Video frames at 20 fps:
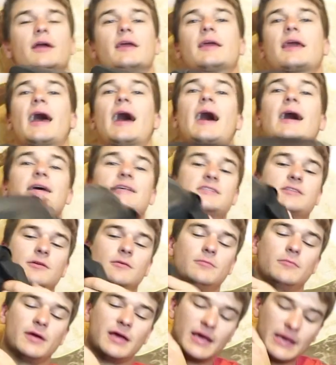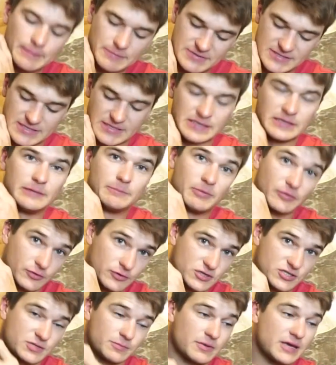chasm empty, but
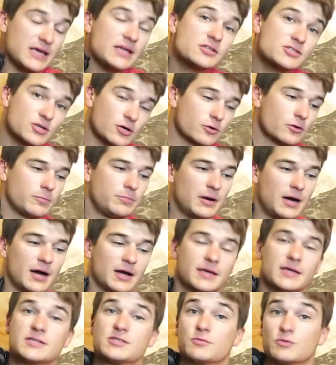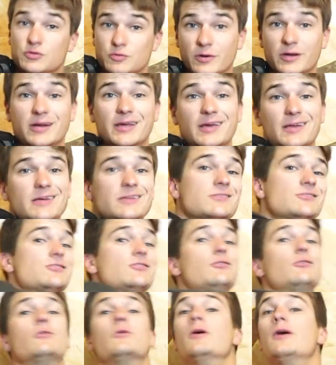there's some internal pockets which we're gonna get
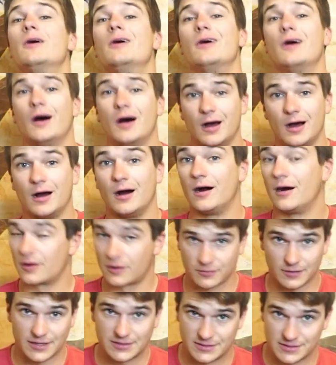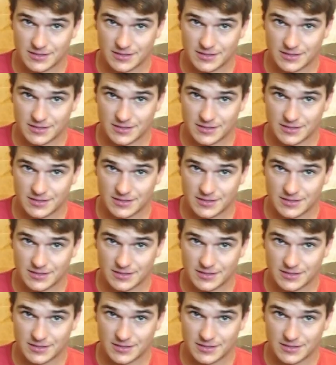into right